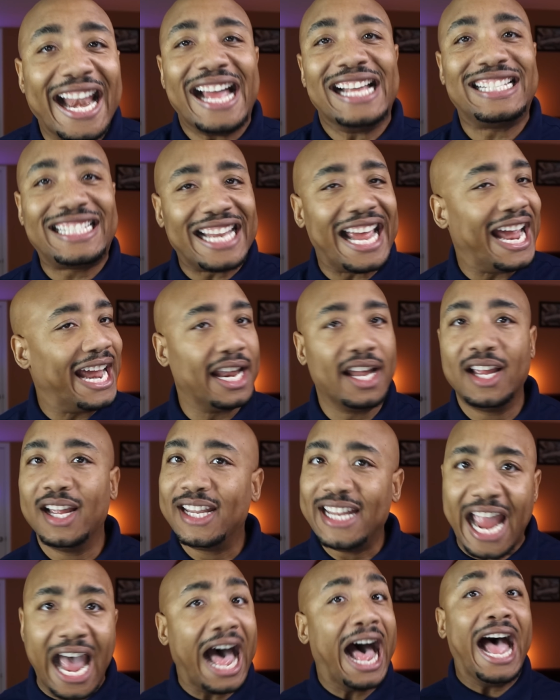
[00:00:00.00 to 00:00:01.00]
And I say,
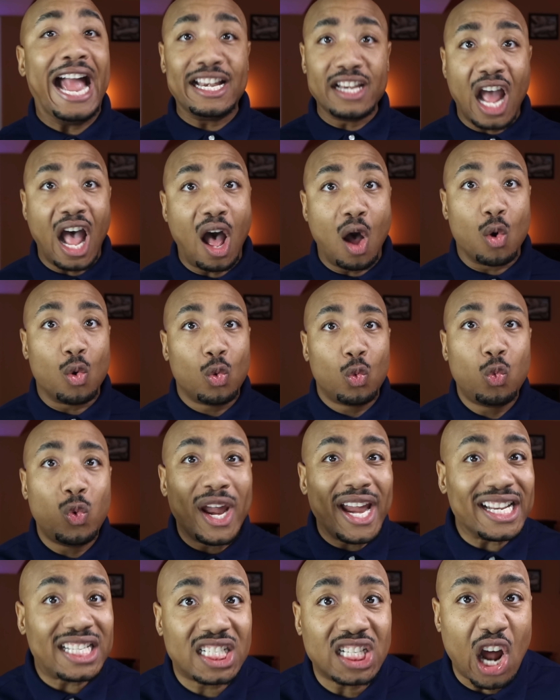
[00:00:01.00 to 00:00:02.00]
"Yeah, I know.
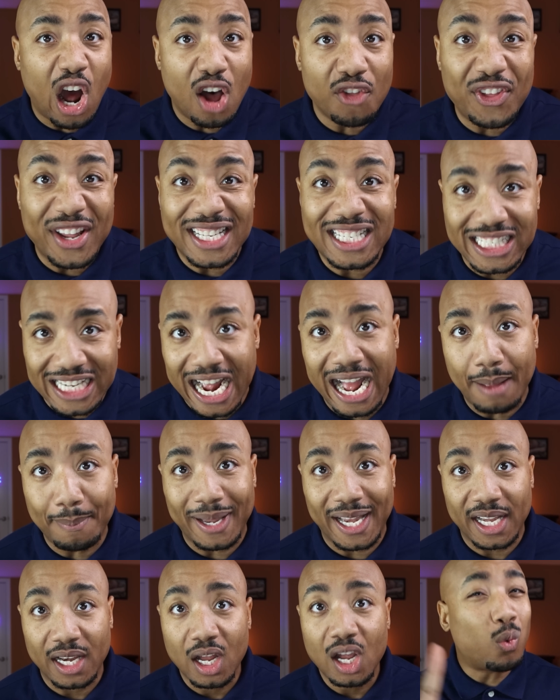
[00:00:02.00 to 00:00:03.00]
We saw this
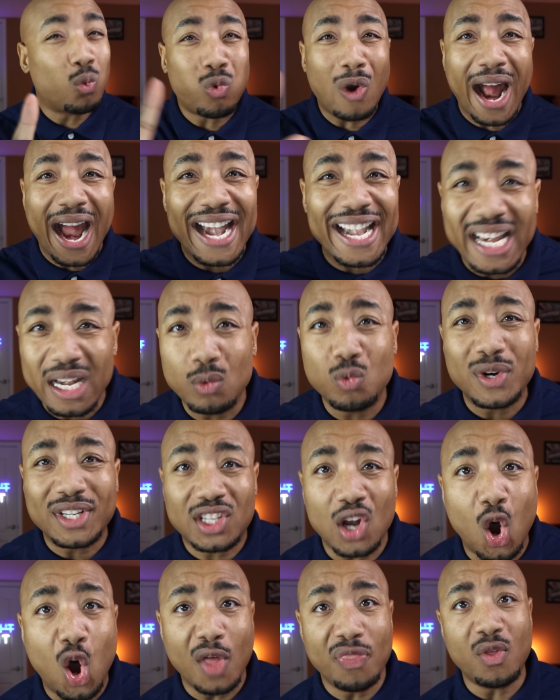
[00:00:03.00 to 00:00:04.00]
coming. The writing
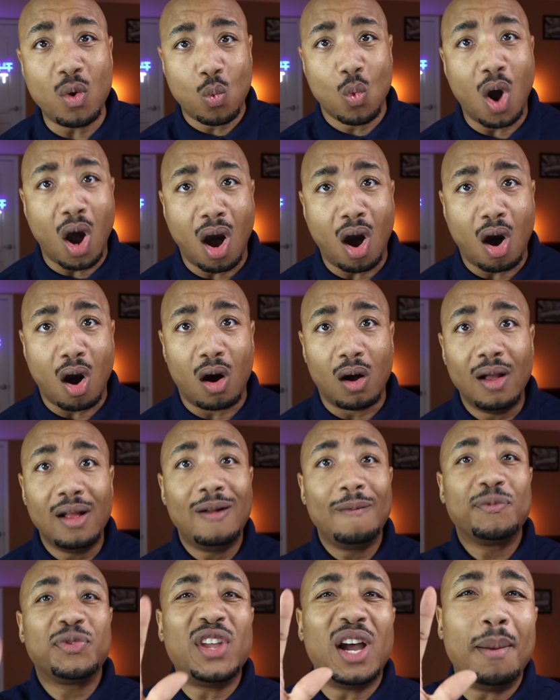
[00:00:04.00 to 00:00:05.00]
was on the wall.
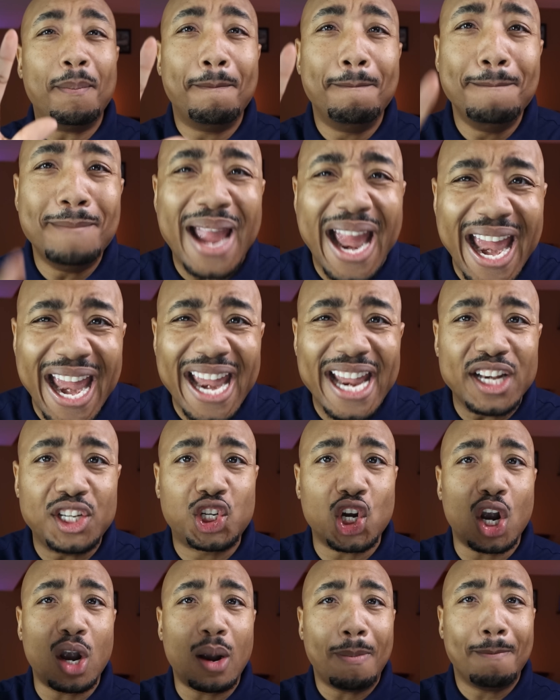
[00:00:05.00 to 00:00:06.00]
The
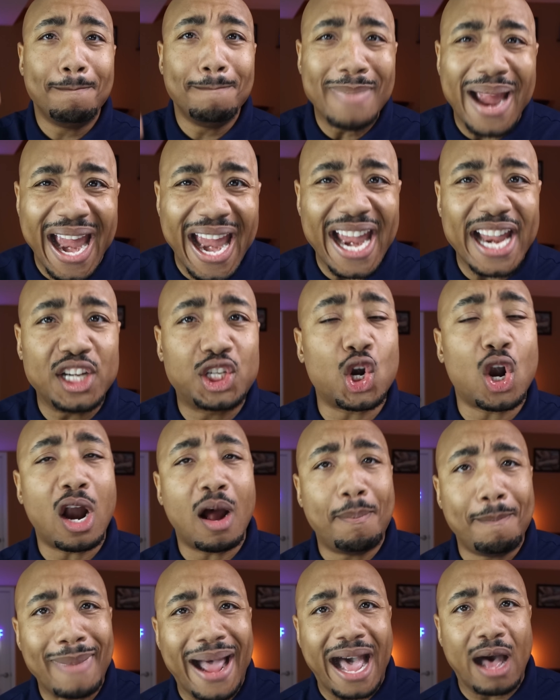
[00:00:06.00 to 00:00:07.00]
major major major
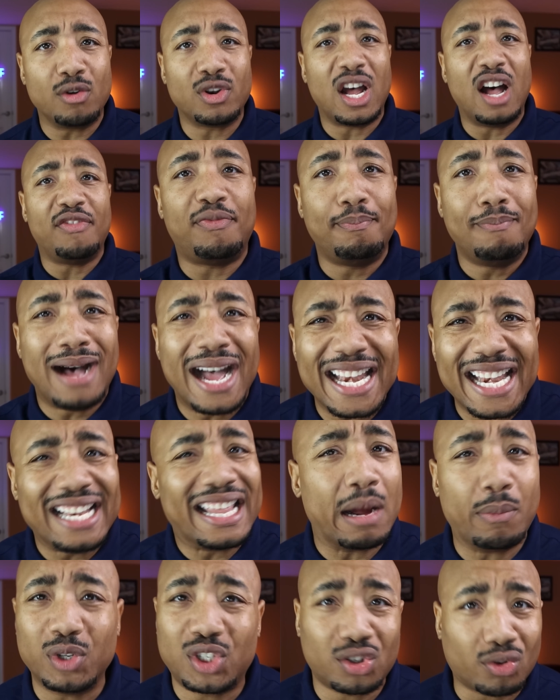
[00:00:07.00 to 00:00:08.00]
amount of money
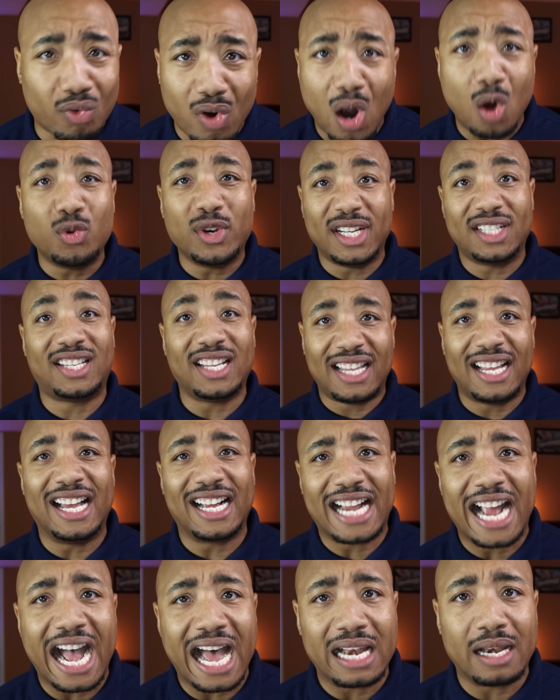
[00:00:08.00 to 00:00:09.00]
that was thrown into the
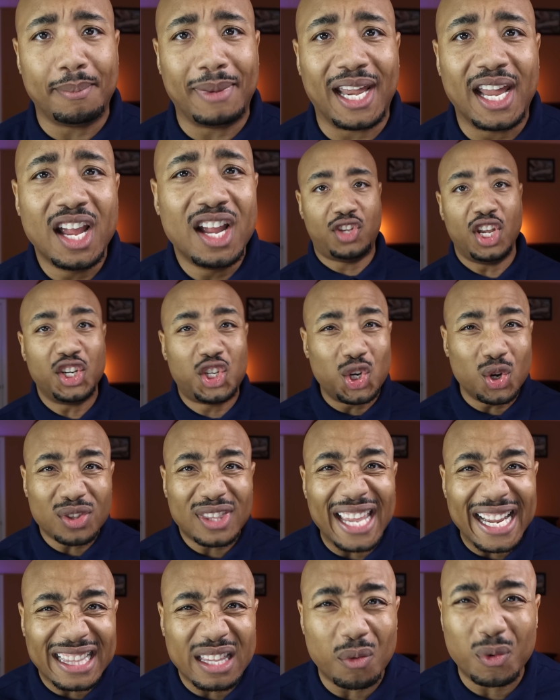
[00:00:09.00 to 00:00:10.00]
economy. Did you
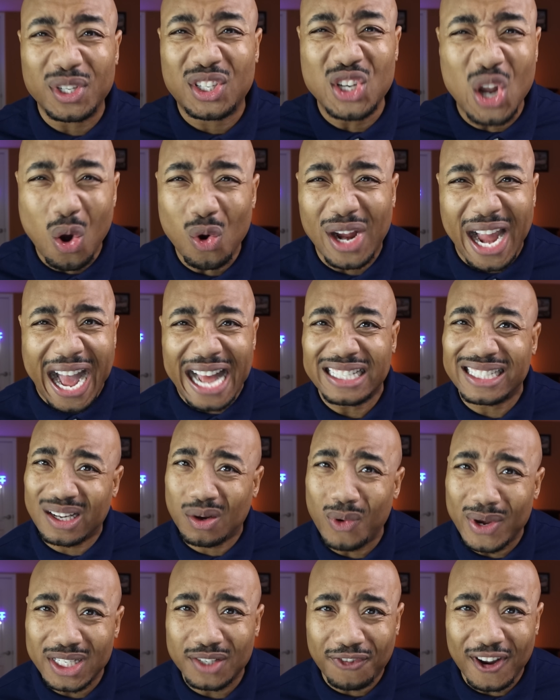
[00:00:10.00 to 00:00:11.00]
think there was no
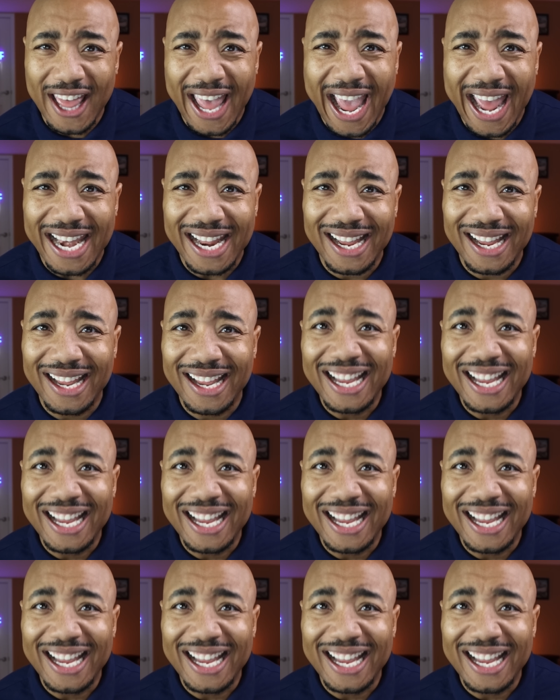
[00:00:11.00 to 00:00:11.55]
consequence for that?